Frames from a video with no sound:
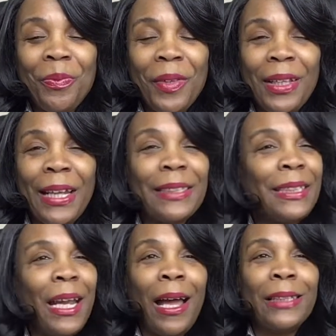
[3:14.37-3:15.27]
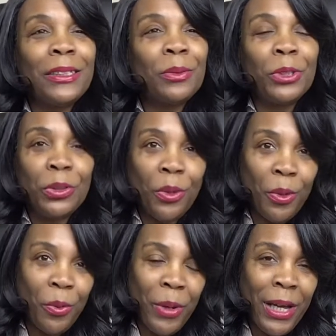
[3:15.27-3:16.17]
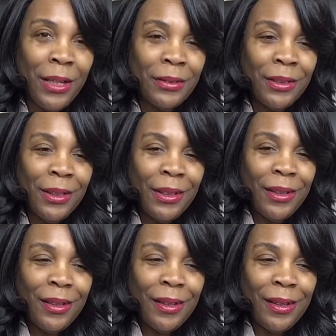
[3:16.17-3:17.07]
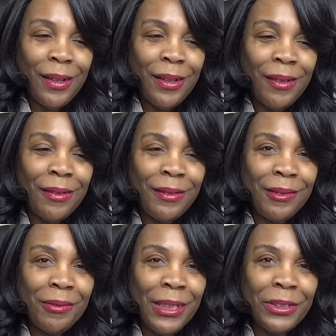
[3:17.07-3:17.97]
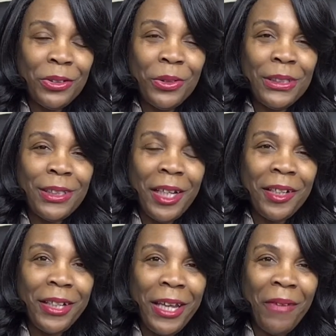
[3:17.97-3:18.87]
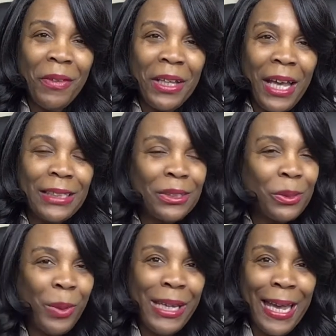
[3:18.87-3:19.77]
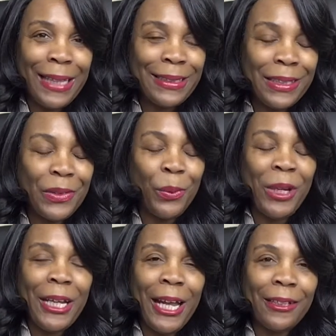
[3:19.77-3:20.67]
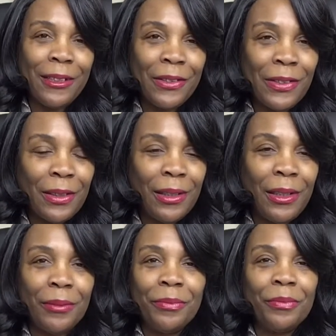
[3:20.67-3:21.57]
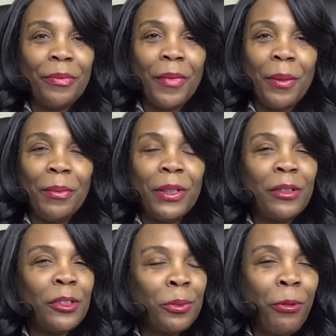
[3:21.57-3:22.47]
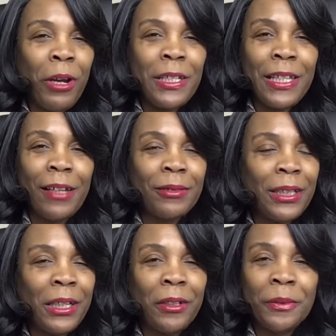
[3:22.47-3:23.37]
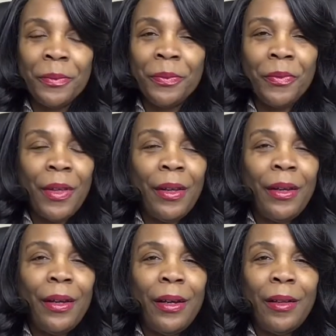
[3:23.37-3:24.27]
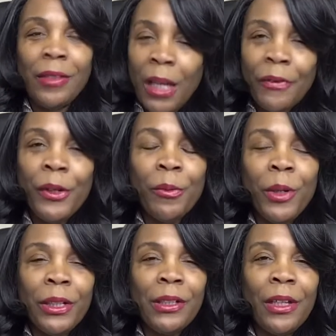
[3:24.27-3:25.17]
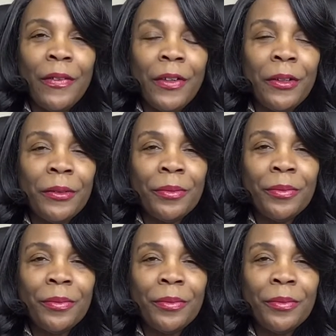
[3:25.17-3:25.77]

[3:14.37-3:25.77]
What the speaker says: like I said, I just wish you all well. Let's do this thing together, guys, because we got this. We got this. Put those prayers out there. Love on one another.